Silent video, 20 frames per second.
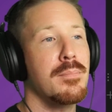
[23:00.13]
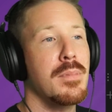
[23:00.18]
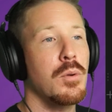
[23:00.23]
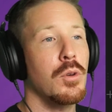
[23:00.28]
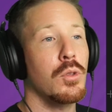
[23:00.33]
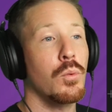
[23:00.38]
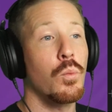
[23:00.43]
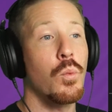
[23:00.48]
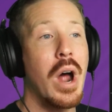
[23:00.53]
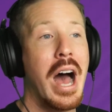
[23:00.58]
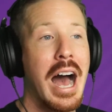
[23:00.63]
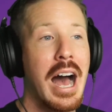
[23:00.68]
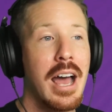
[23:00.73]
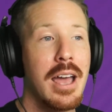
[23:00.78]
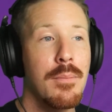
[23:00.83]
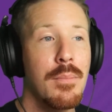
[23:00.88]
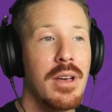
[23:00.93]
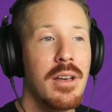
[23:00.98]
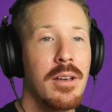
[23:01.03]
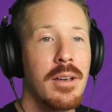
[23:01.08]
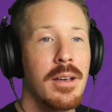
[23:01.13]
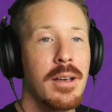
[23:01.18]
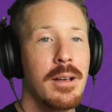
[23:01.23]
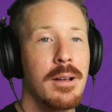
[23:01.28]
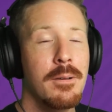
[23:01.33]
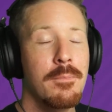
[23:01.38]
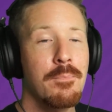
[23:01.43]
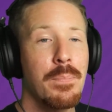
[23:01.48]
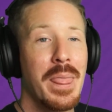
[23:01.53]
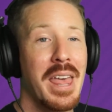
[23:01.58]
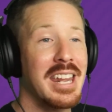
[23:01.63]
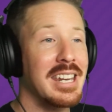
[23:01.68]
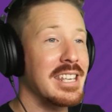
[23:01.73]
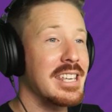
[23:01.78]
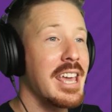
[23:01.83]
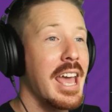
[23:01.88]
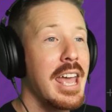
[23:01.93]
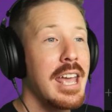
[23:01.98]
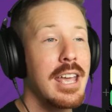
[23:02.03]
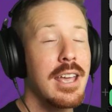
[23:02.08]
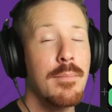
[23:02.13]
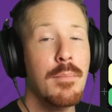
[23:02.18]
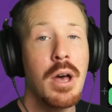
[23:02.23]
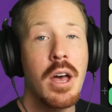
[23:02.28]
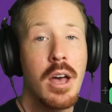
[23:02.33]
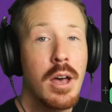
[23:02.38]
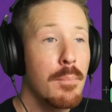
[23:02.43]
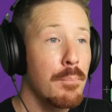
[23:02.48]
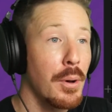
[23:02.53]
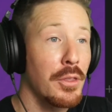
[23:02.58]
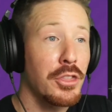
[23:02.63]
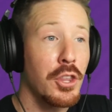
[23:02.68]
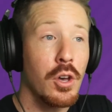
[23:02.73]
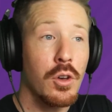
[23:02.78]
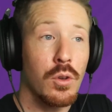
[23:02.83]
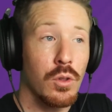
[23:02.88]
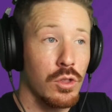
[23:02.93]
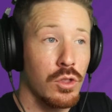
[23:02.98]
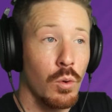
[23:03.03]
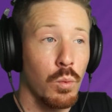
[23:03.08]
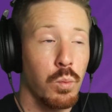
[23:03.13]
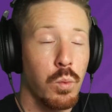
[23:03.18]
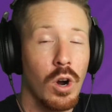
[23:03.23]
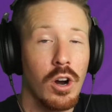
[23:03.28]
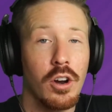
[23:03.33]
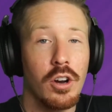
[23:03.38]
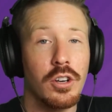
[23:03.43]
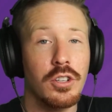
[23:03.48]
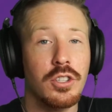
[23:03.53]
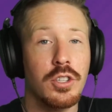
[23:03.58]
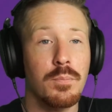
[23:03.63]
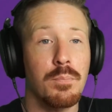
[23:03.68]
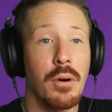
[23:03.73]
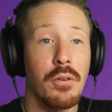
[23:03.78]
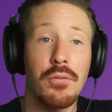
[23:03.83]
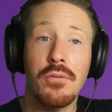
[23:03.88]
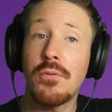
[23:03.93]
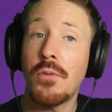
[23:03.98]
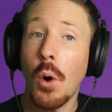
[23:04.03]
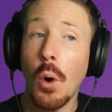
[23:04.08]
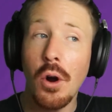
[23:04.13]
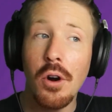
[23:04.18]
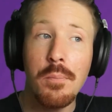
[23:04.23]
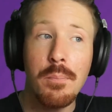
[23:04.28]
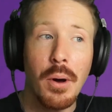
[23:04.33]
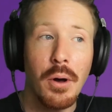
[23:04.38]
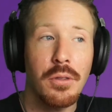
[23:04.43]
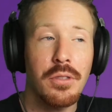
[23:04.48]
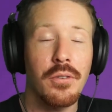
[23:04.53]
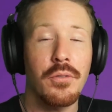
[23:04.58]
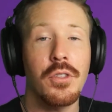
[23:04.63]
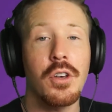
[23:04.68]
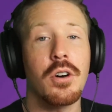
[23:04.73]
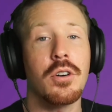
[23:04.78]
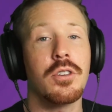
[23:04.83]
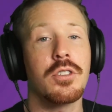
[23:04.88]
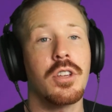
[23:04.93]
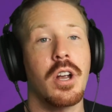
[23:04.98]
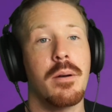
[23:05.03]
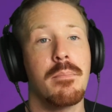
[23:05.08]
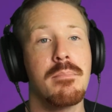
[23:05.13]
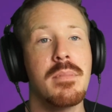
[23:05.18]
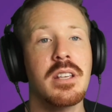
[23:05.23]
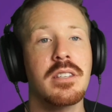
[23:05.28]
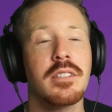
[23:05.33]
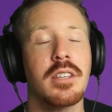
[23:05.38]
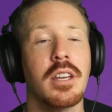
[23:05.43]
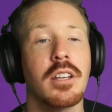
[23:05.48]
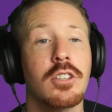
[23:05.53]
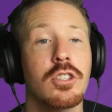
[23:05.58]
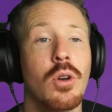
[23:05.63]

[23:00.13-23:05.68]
me with rhyme and game, but the words before both of those are missing.